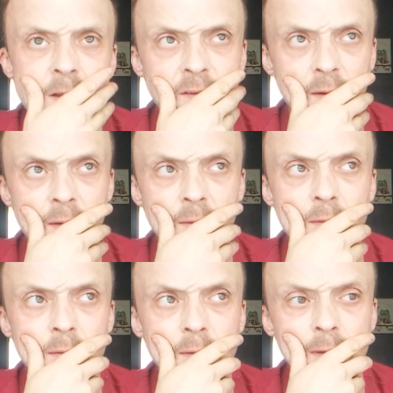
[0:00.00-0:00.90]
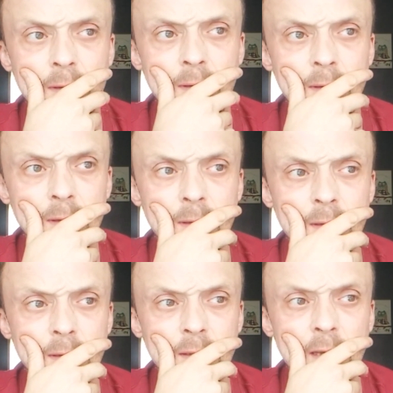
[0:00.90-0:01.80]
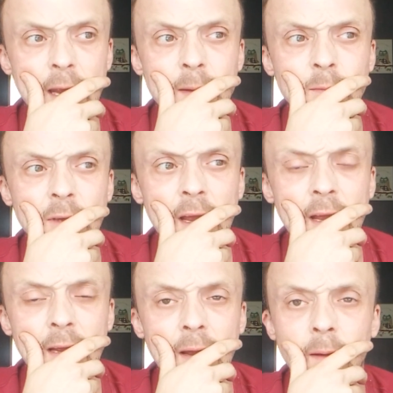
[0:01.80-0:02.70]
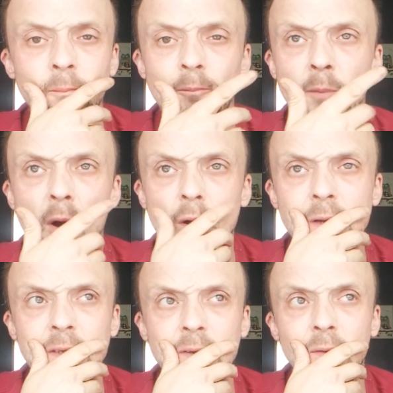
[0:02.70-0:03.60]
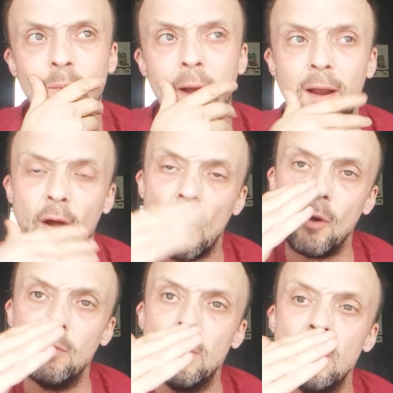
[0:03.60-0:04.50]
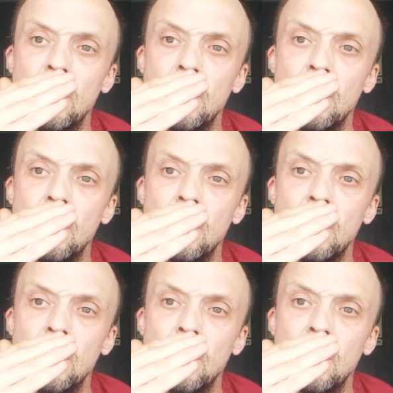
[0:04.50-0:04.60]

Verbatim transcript: So James had um, Mark's gone back home.